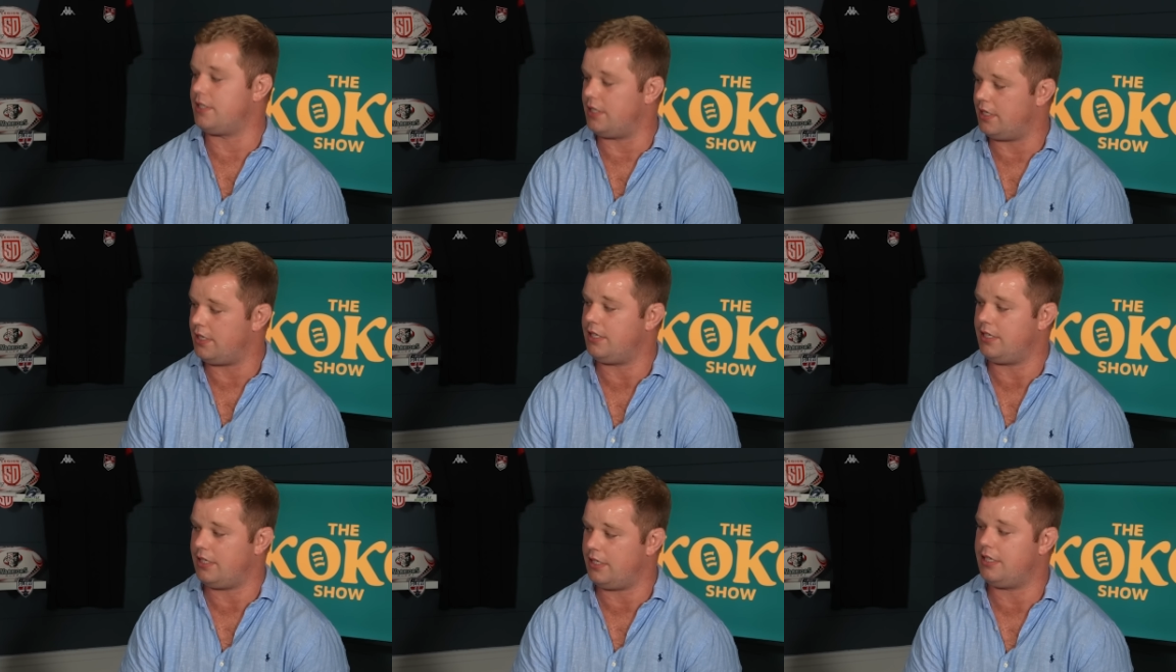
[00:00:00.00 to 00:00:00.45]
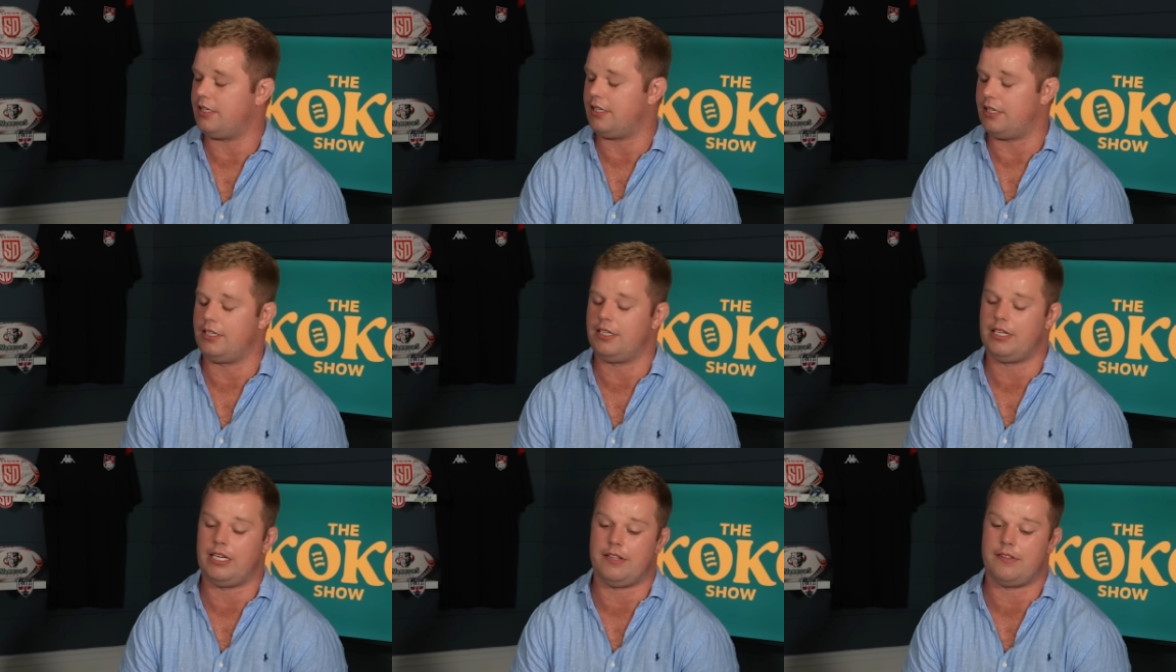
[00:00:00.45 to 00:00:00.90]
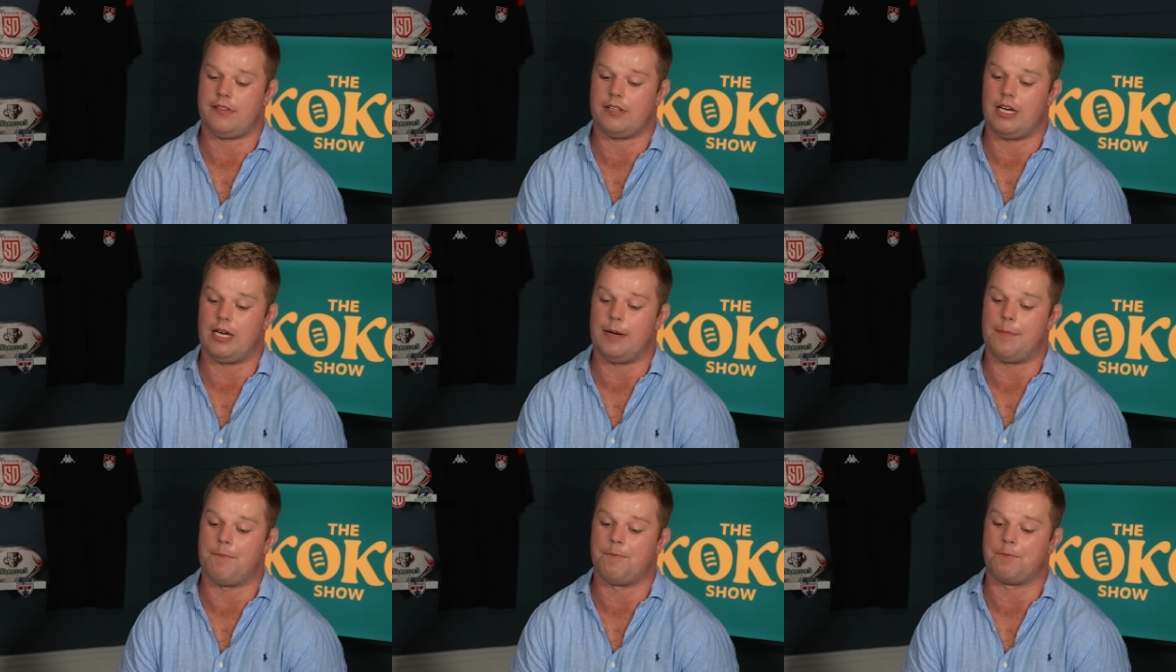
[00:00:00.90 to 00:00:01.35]
yeah, yeah. yeah. Okay. It's
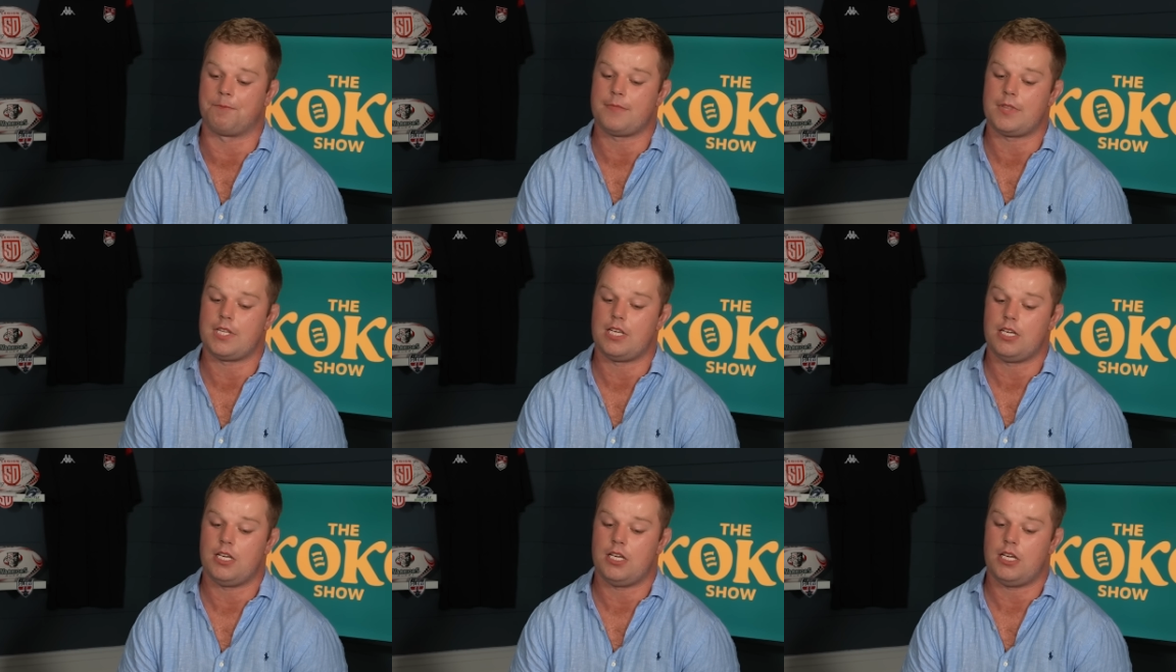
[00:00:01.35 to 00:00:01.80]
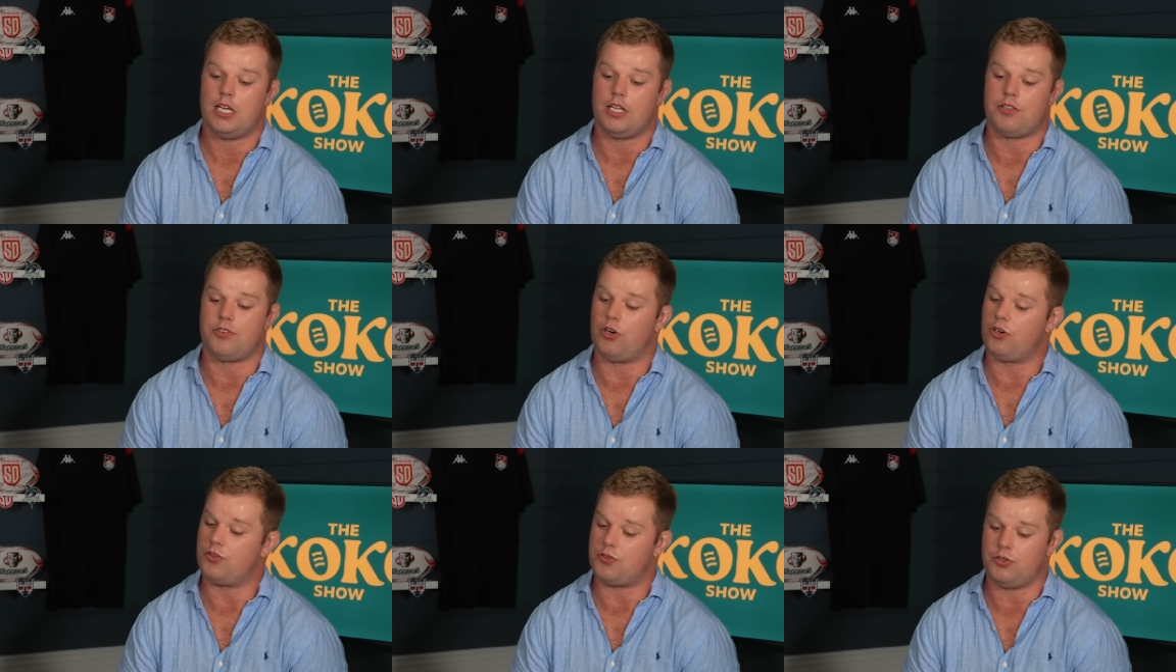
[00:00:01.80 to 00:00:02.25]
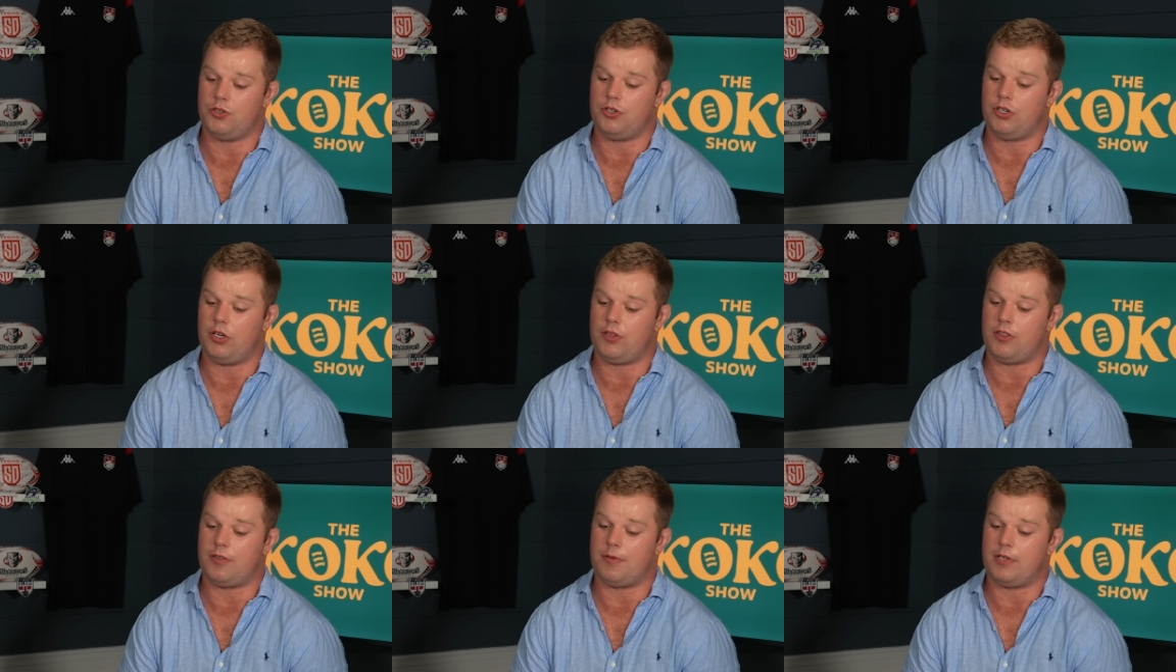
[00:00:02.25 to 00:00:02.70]
um it's not as good
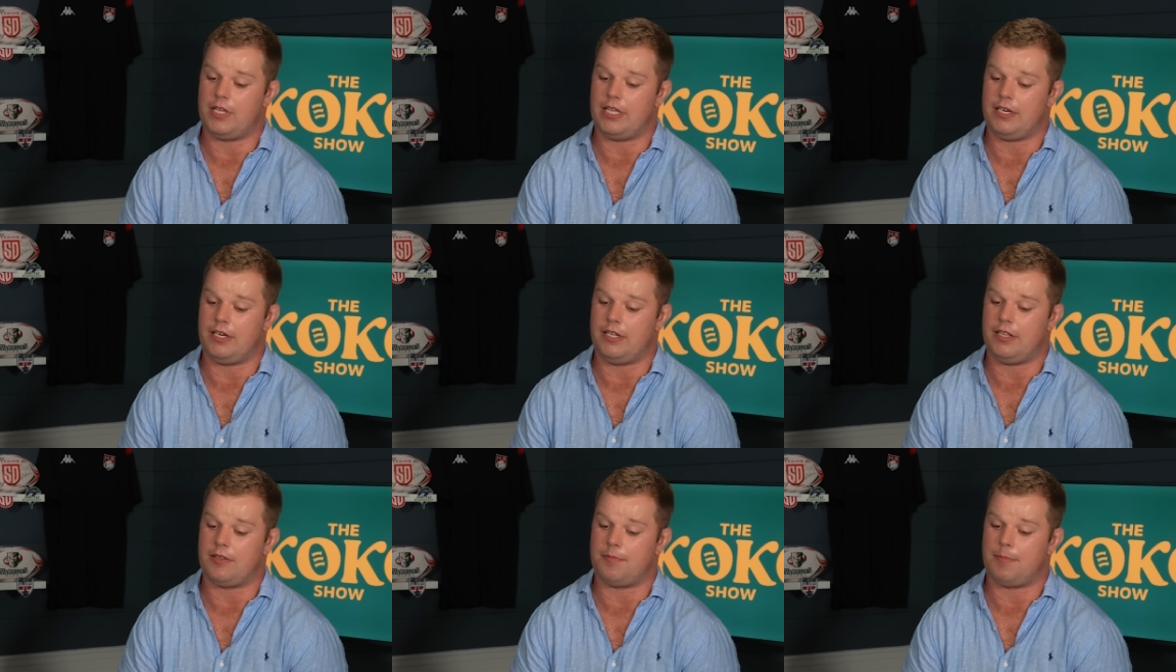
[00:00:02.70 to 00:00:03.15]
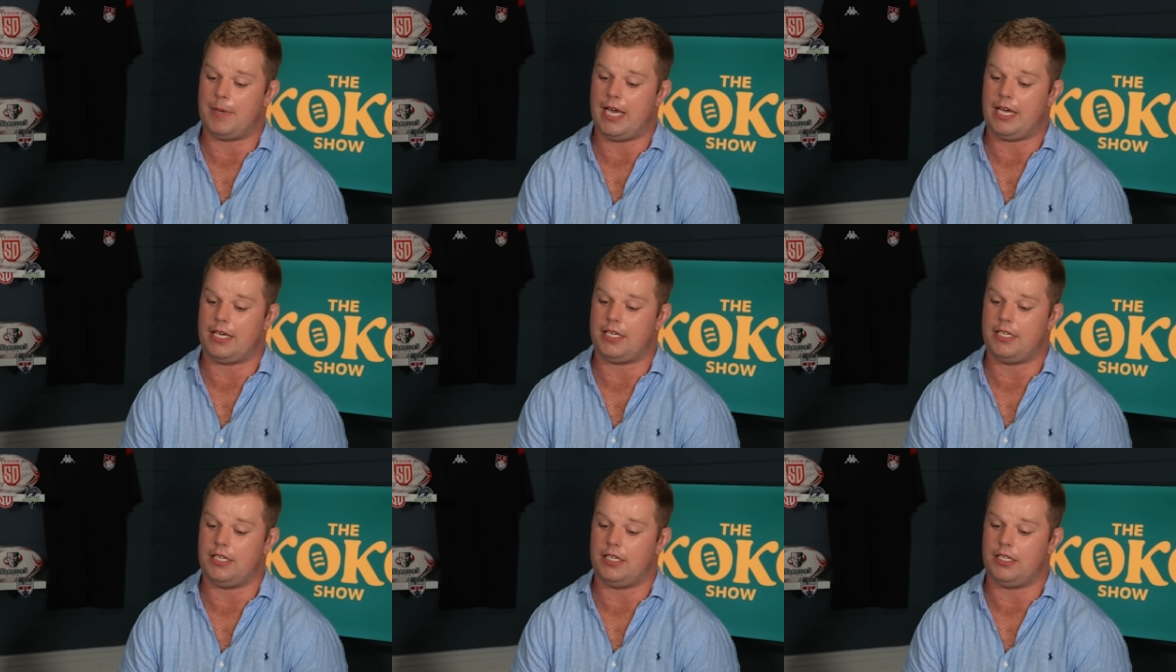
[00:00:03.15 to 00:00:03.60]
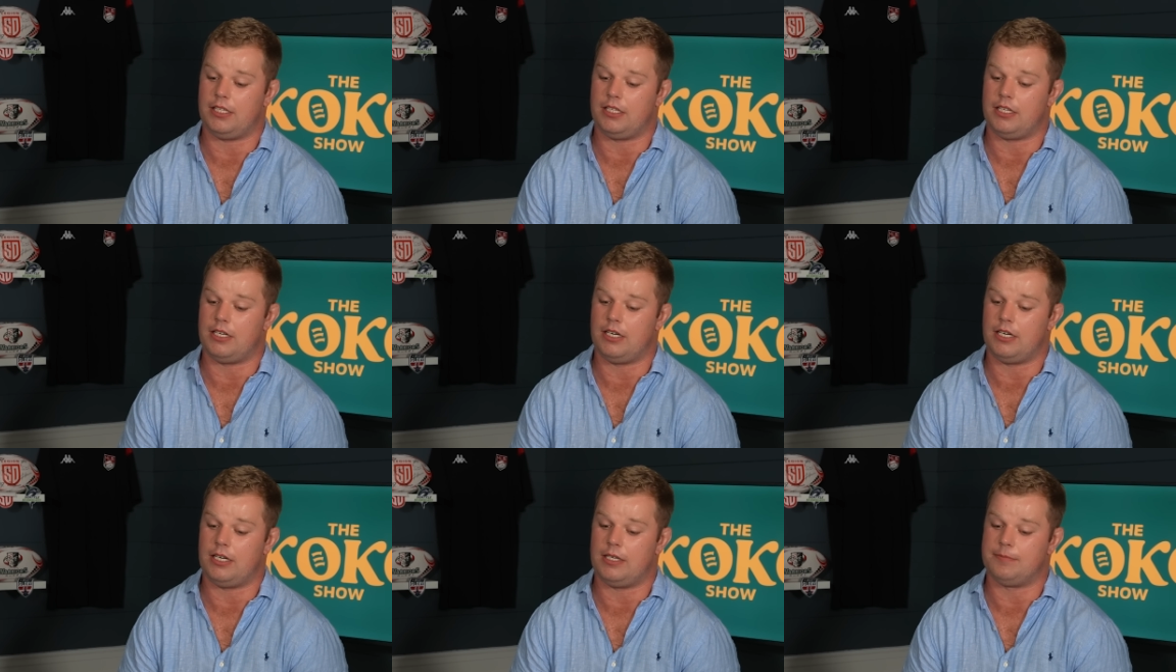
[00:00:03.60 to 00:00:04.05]
as it is back
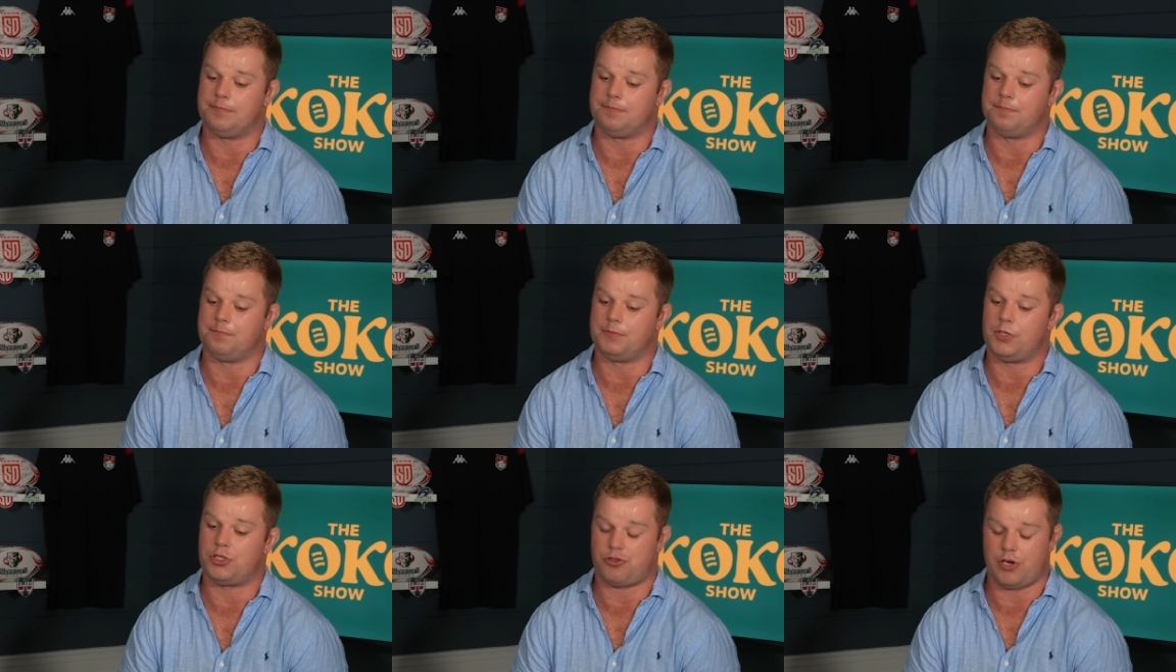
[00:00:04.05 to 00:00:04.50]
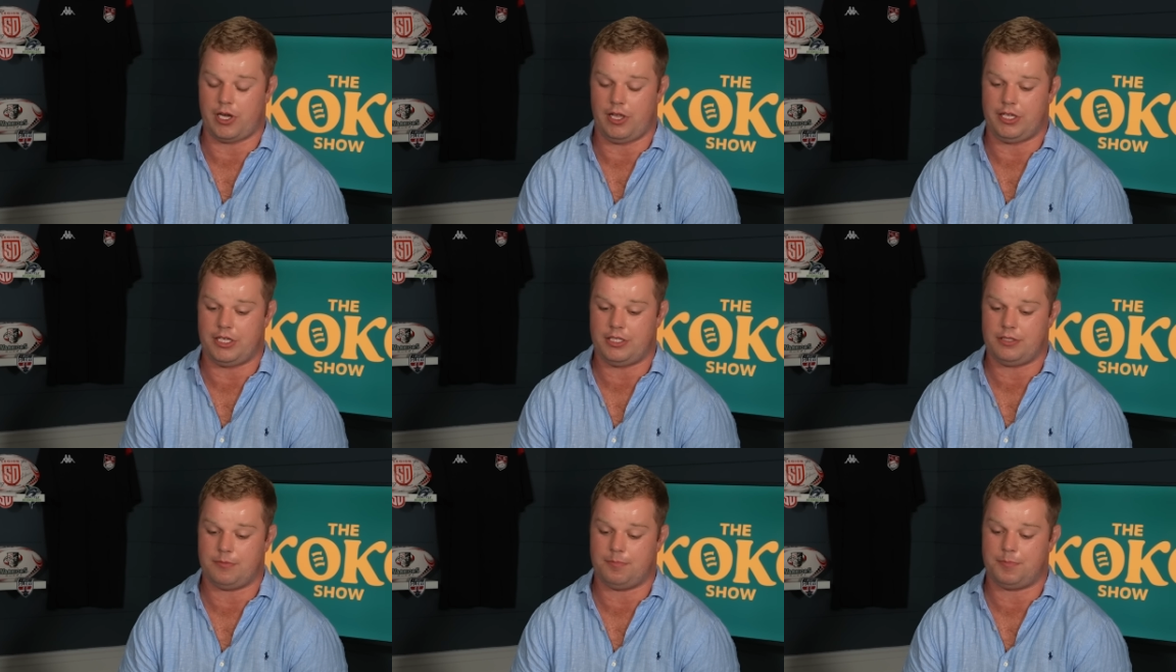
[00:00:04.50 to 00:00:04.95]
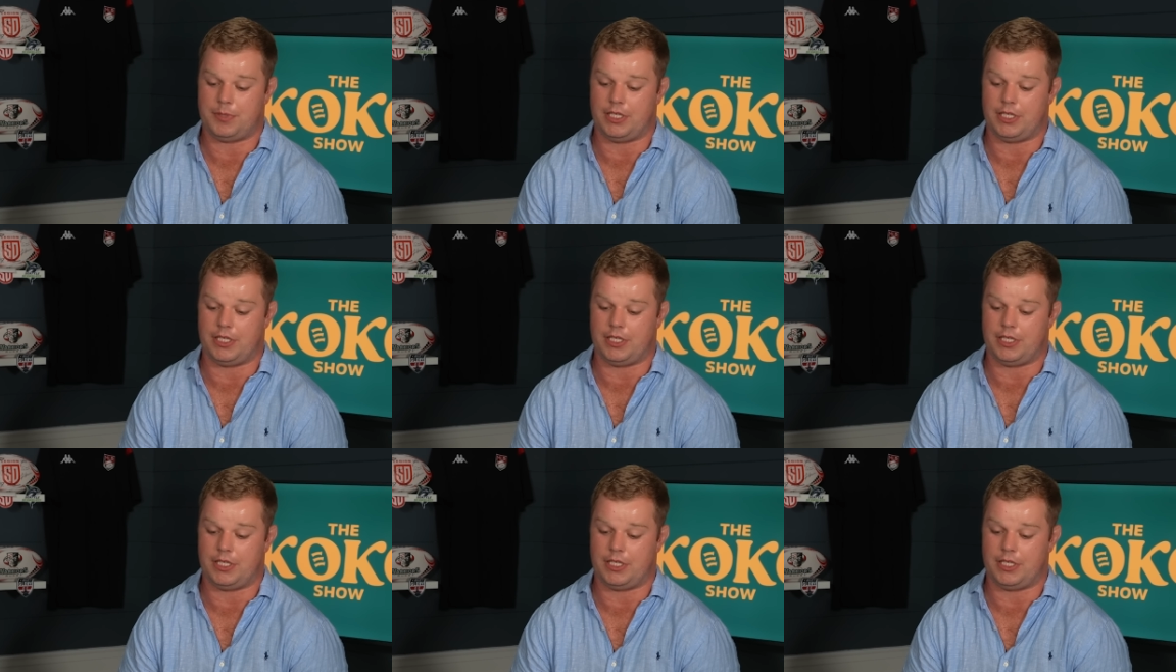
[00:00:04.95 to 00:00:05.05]
in um, Australia, yeah.